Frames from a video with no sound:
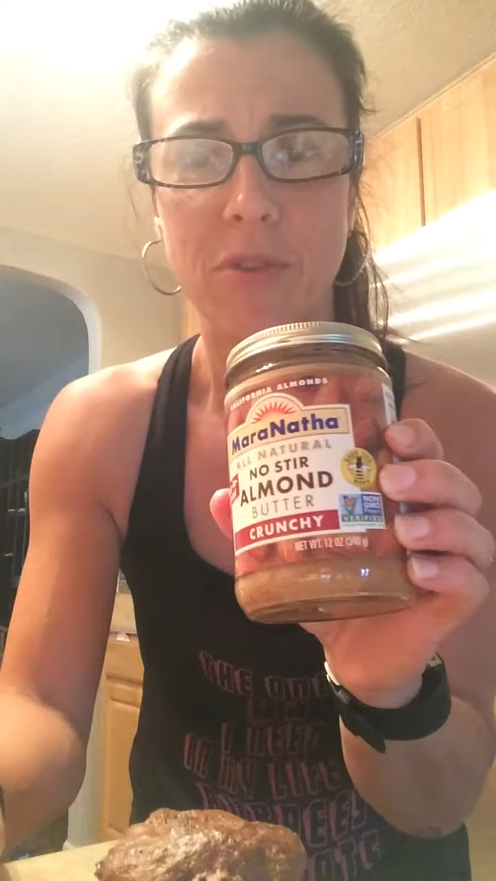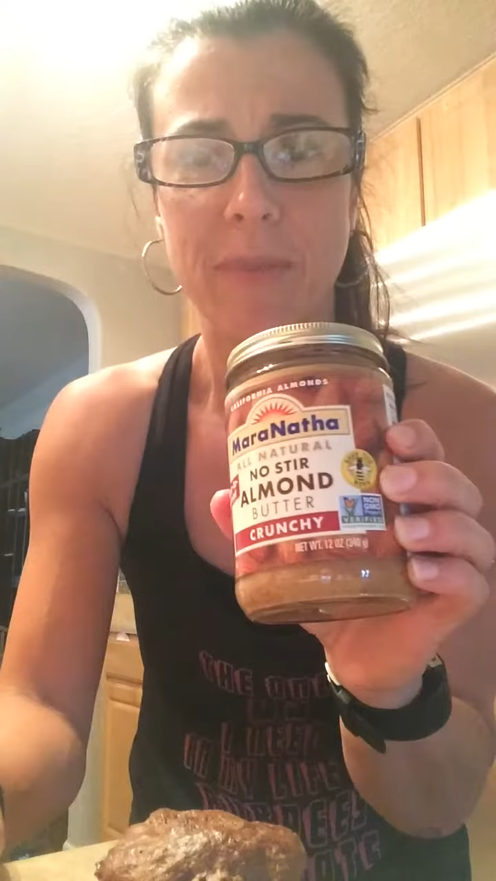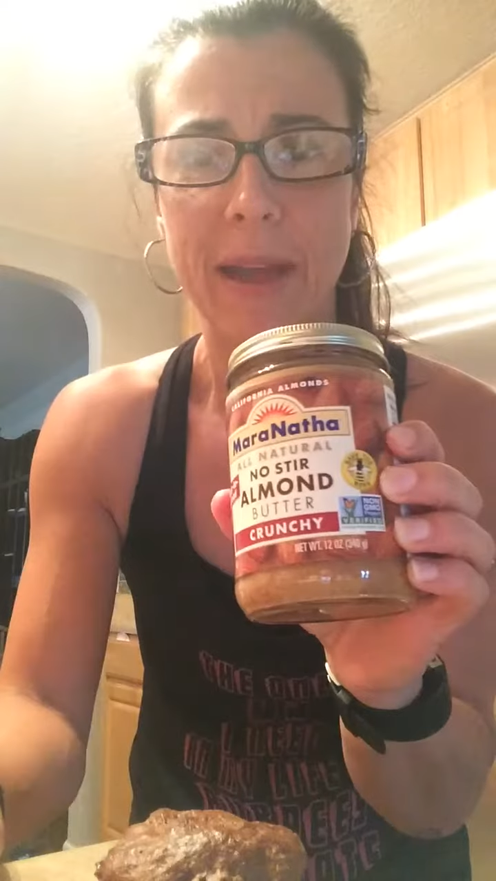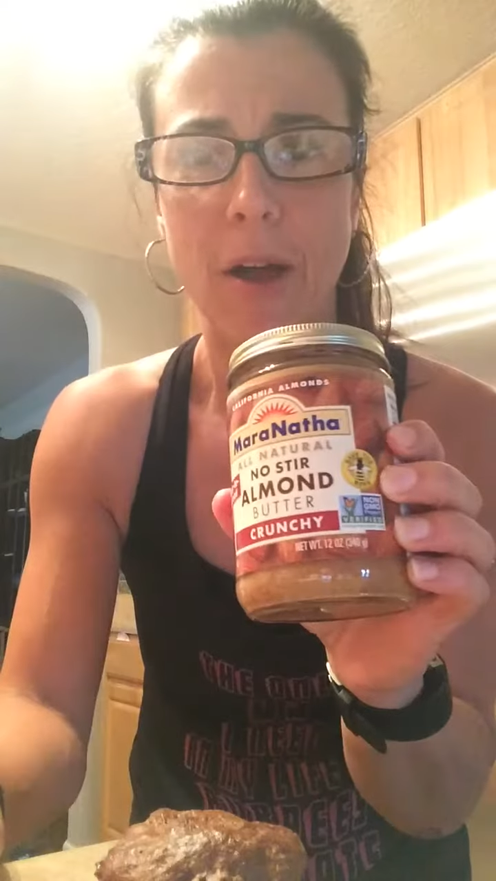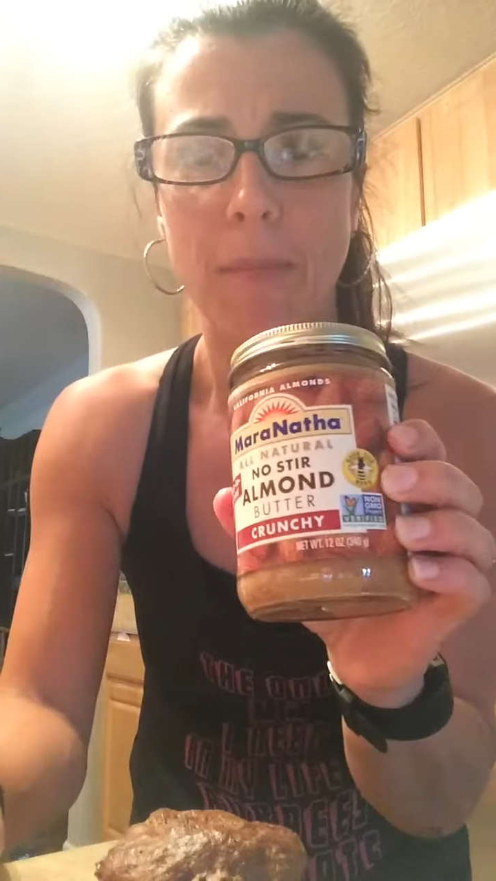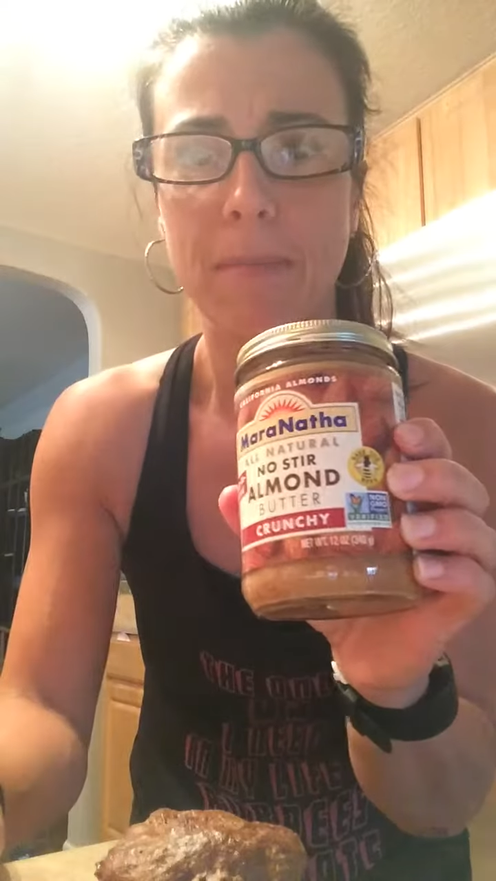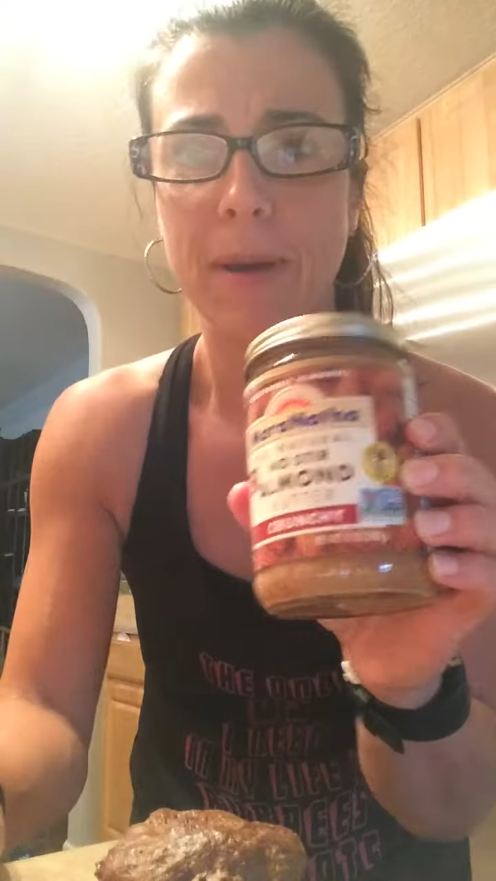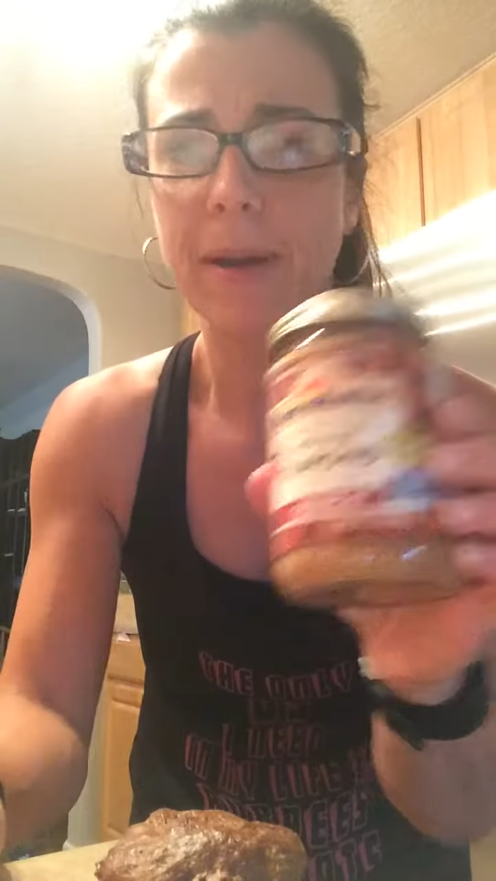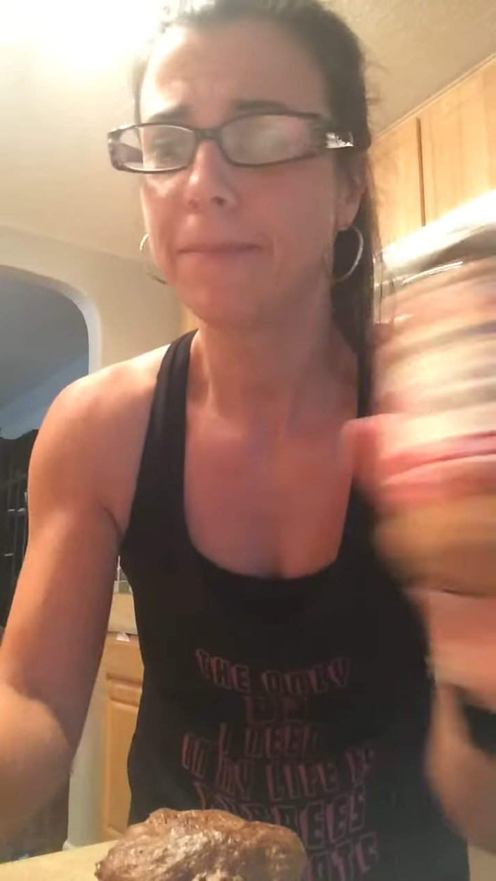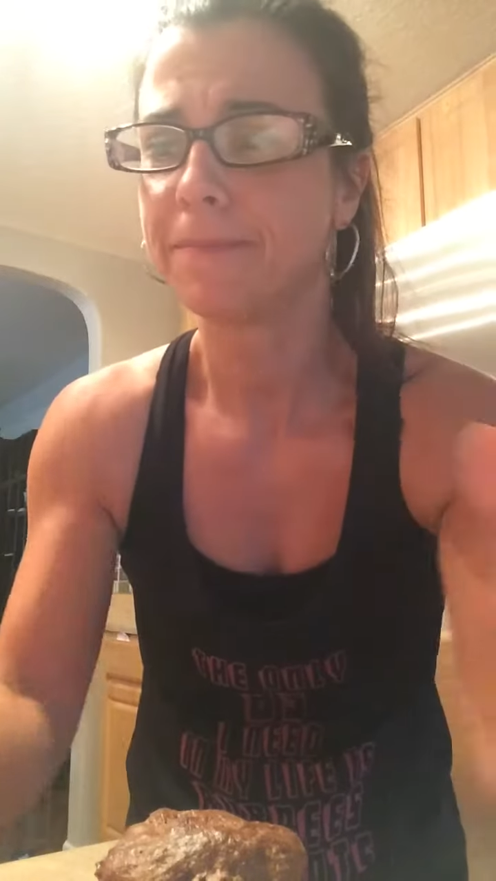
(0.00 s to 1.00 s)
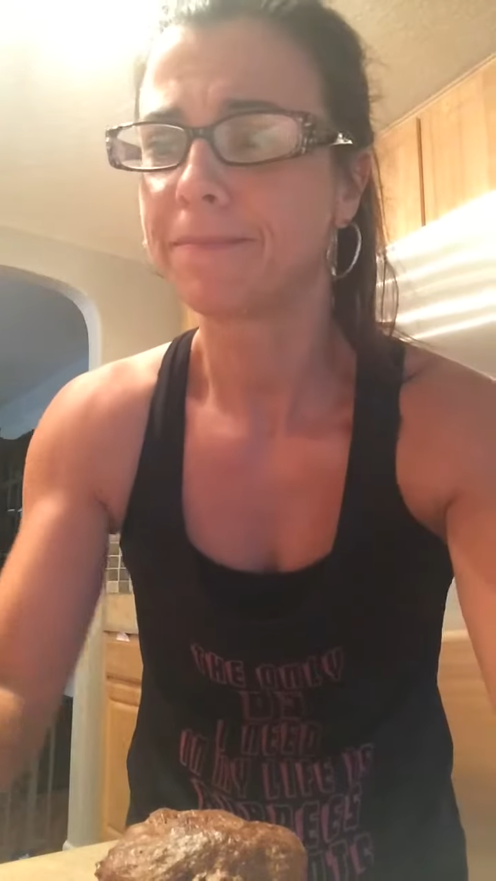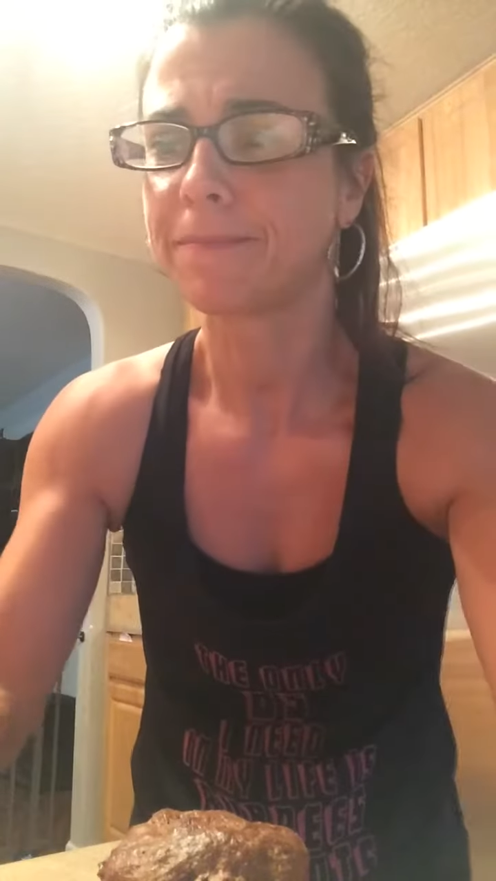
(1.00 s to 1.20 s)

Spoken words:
of my almond butter